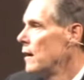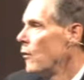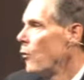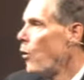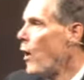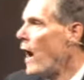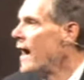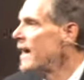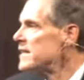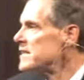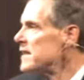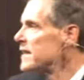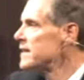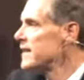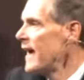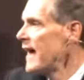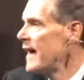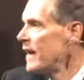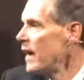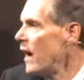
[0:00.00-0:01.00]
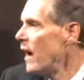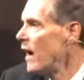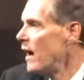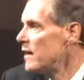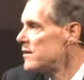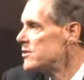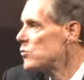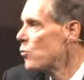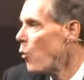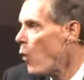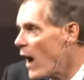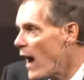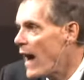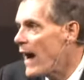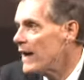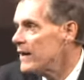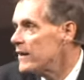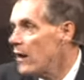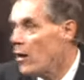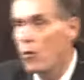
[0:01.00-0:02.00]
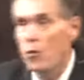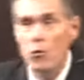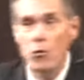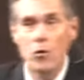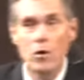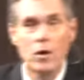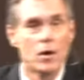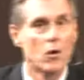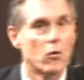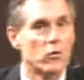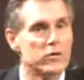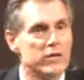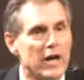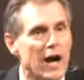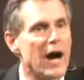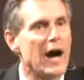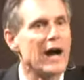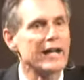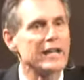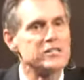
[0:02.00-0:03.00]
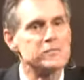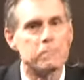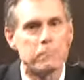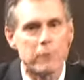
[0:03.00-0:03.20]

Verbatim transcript: Why isn't that us? Why don't God has